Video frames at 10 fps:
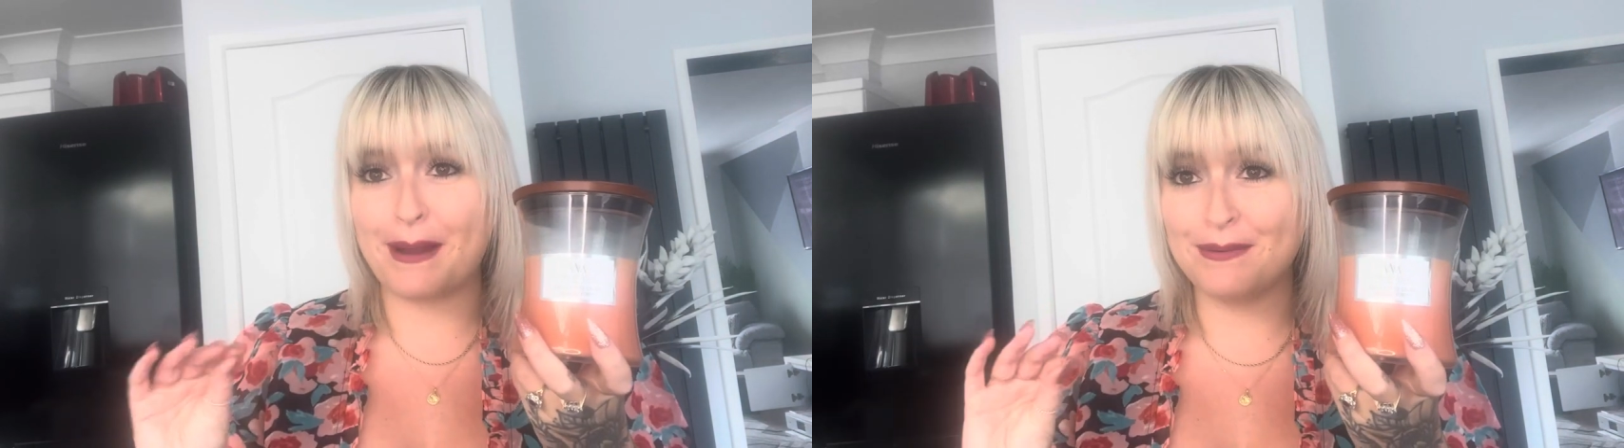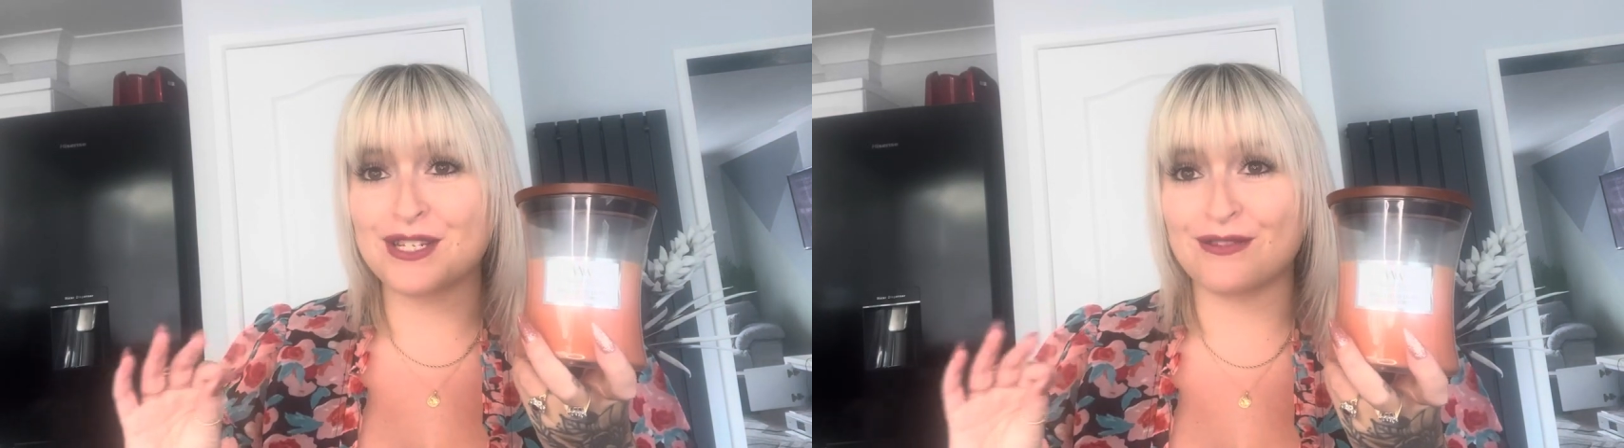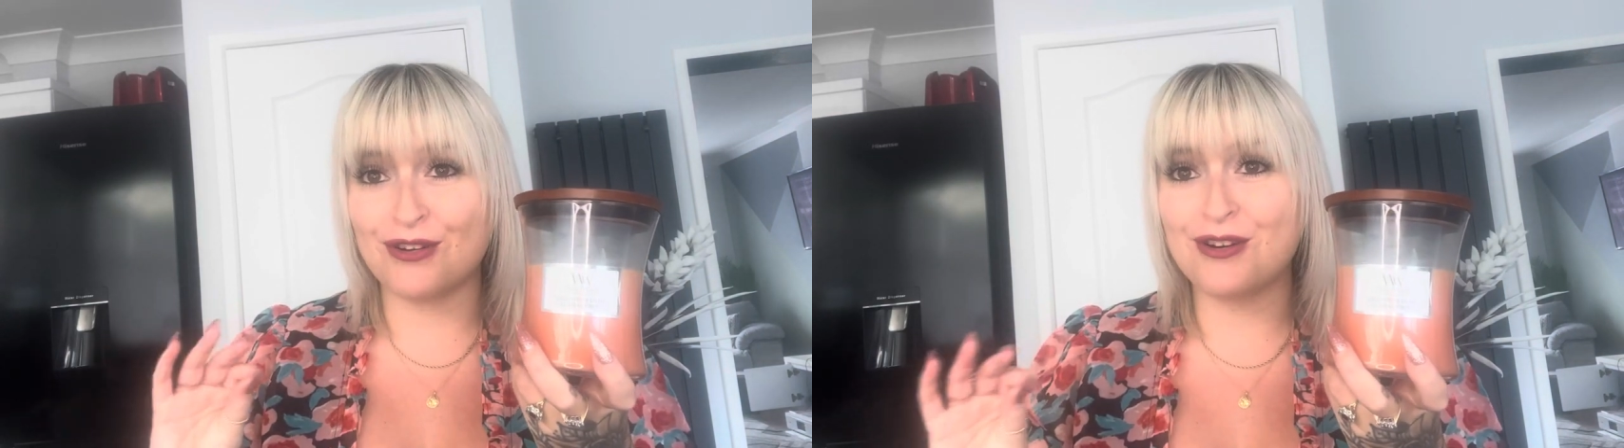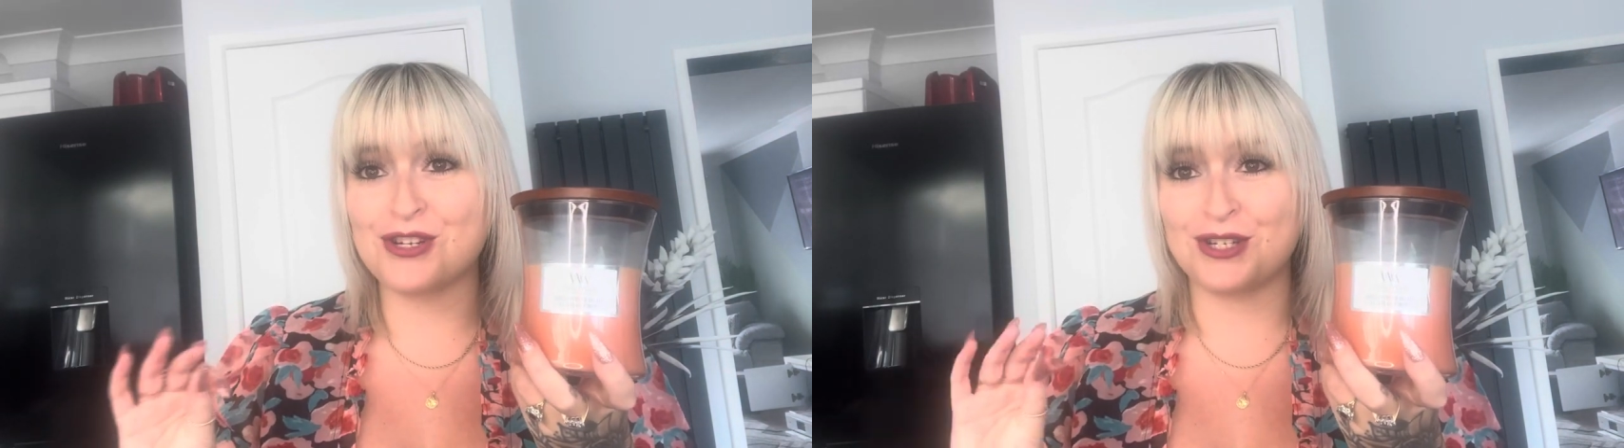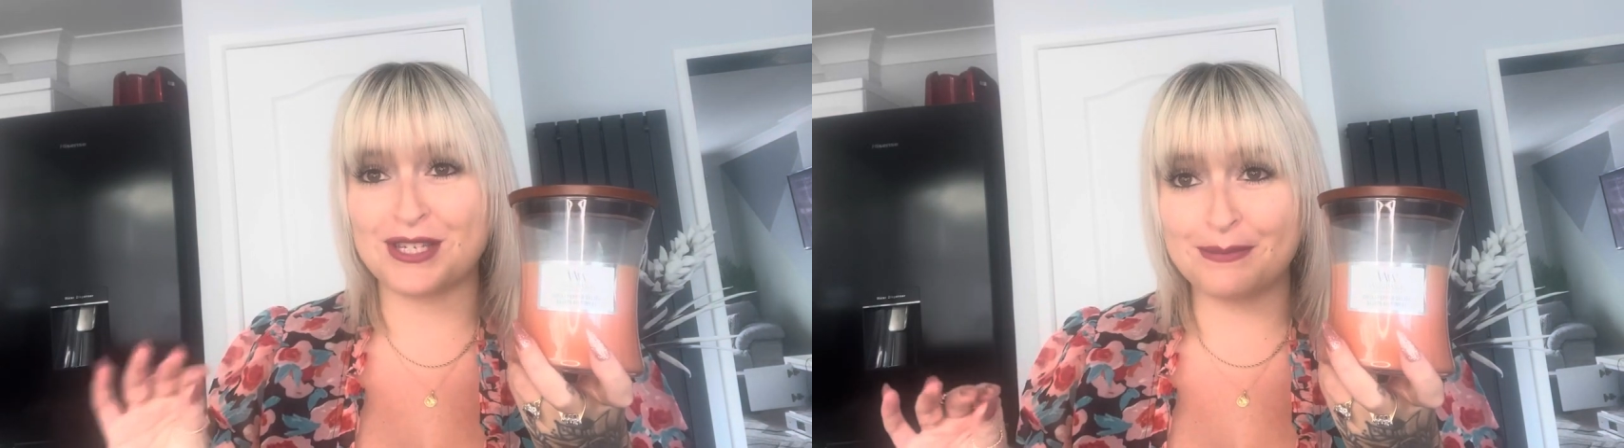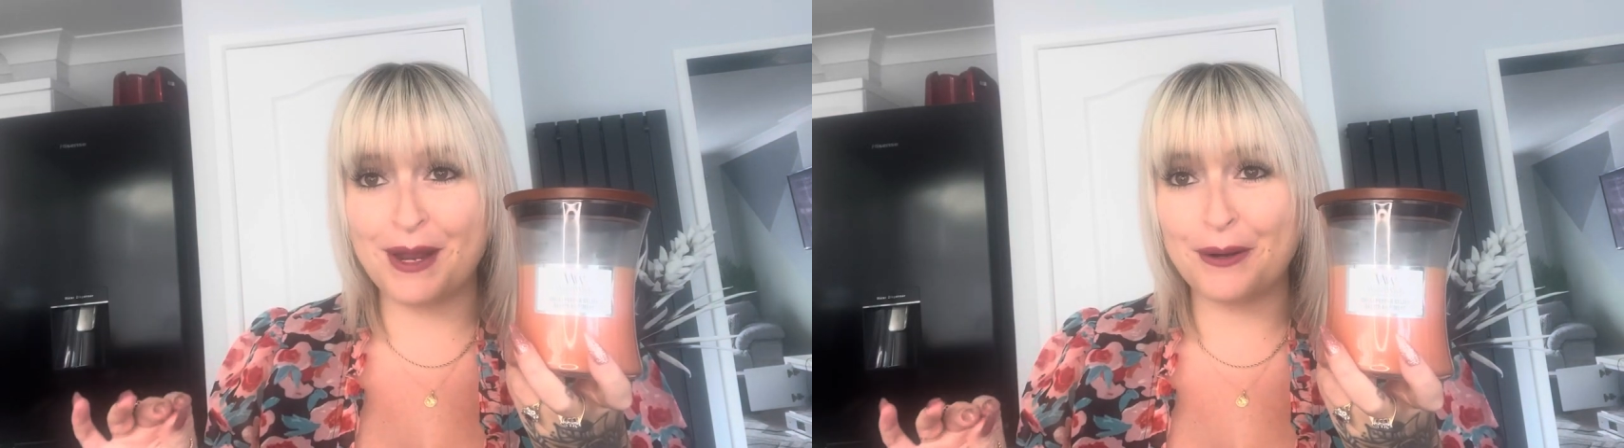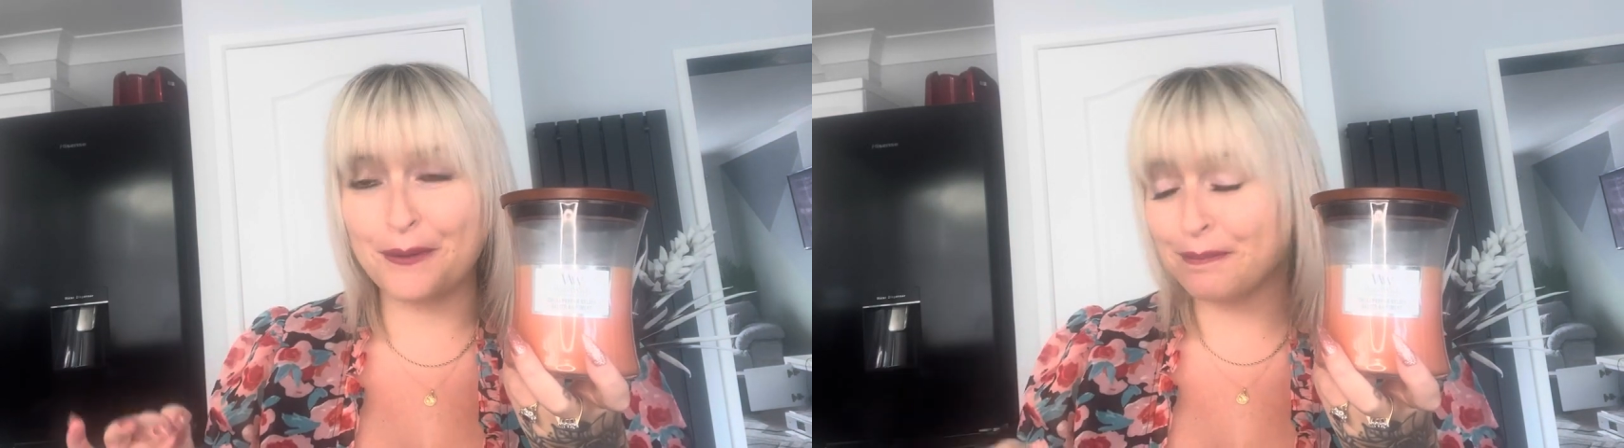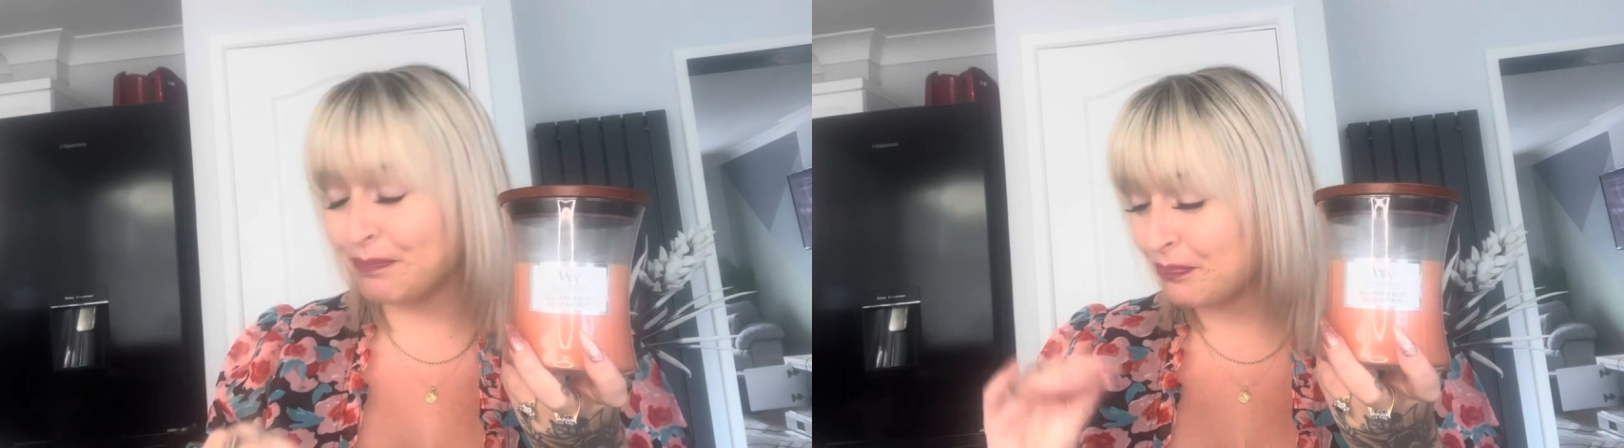pepper sriracha
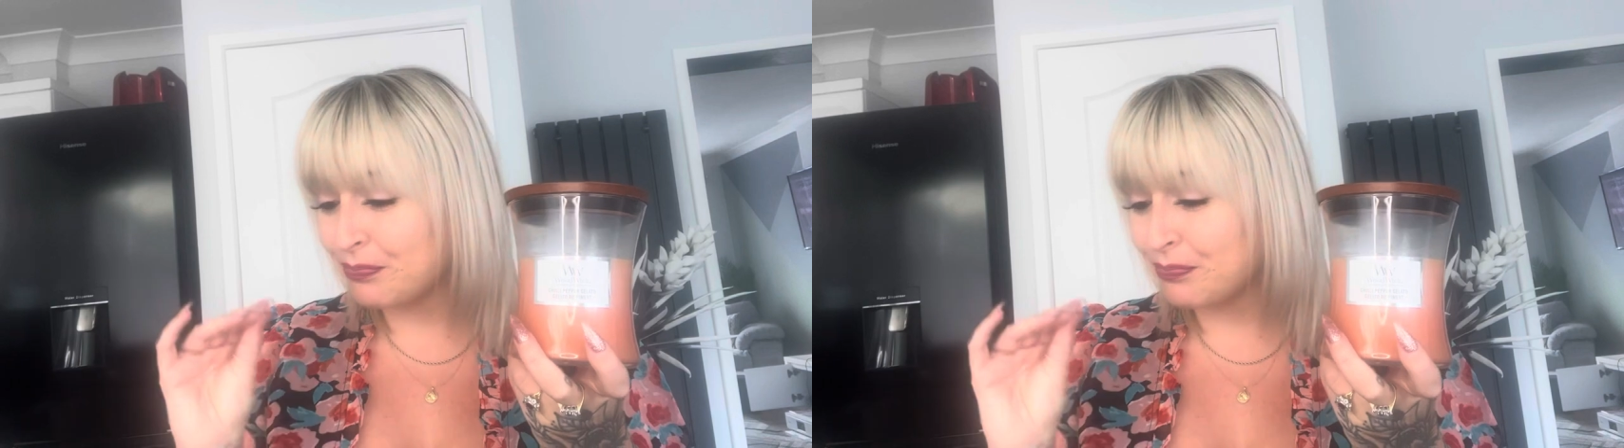smell.